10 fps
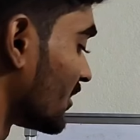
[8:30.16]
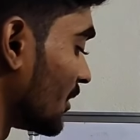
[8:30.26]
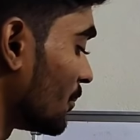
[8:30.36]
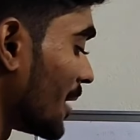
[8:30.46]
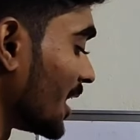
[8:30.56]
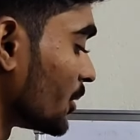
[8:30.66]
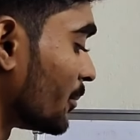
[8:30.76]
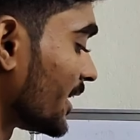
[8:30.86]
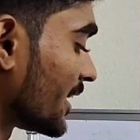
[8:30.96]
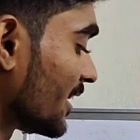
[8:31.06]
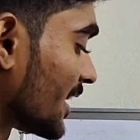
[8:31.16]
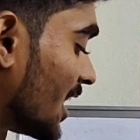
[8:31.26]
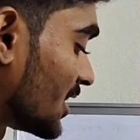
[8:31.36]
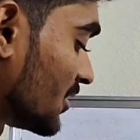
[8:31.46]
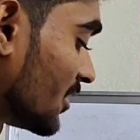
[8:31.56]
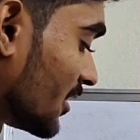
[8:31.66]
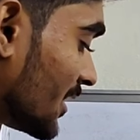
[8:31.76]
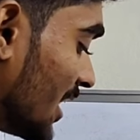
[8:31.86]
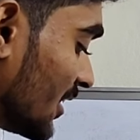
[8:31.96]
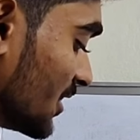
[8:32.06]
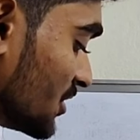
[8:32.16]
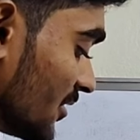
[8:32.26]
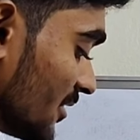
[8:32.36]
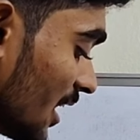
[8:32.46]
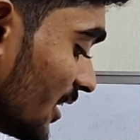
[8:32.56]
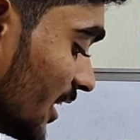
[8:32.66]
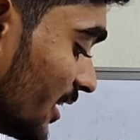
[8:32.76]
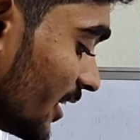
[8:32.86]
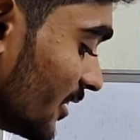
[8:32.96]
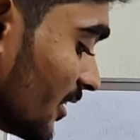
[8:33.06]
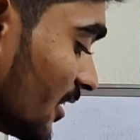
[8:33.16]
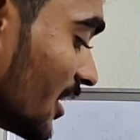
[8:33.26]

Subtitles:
some mathematical calculations are done in